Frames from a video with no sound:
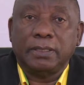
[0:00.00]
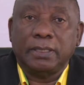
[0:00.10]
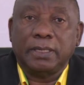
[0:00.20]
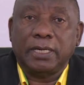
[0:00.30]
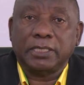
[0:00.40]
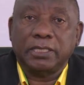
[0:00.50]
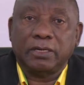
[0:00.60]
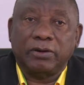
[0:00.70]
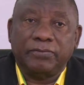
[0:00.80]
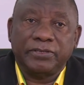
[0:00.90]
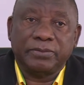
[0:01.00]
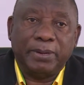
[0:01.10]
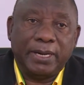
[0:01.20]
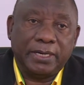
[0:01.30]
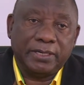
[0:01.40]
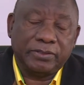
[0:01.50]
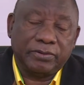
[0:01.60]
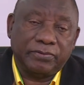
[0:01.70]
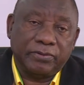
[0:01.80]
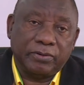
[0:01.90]
National Office Bearers
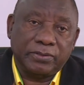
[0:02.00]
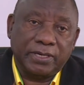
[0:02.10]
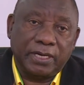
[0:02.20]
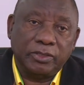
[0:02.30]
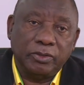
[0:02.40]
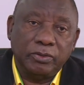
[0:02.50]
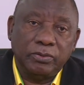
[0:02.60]
of Kosatu,